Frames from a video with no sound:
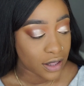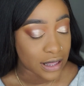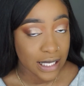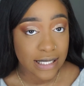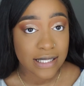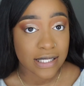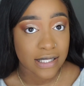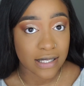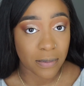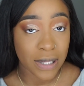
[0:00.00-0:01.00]

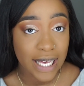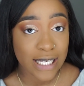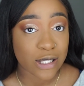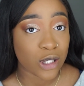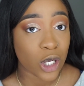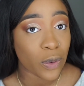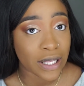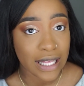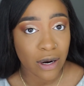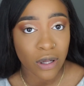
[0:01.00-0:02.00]
this place
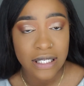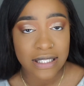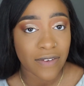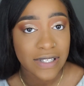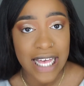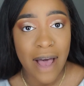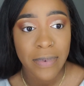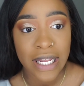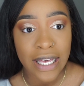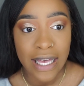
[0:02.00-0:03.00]
knowing that all this stuff is
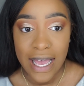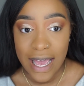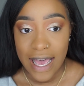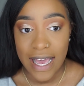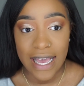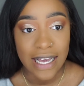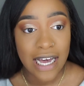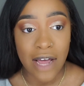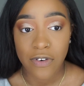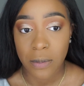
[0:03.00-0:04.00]
happening, and
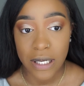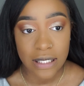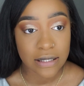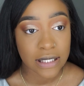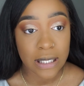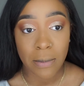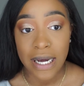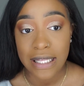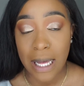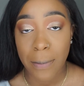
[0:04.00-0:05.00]
God forbid
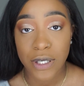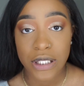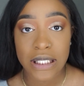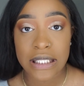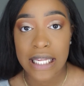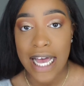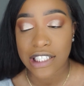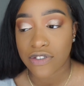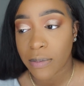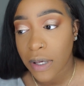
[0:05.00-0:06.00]
somebody that purchases
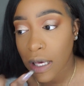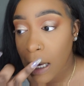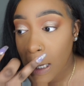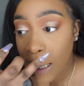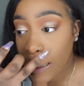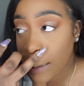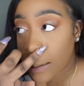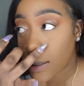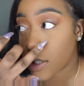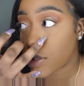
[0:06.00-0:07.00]
lashes from me
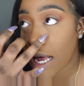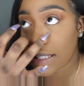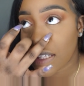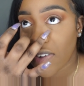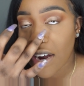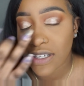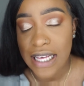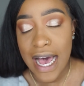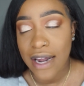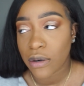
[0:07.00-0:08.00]
contracts the virus.
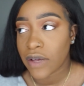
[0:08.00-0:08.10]
I don't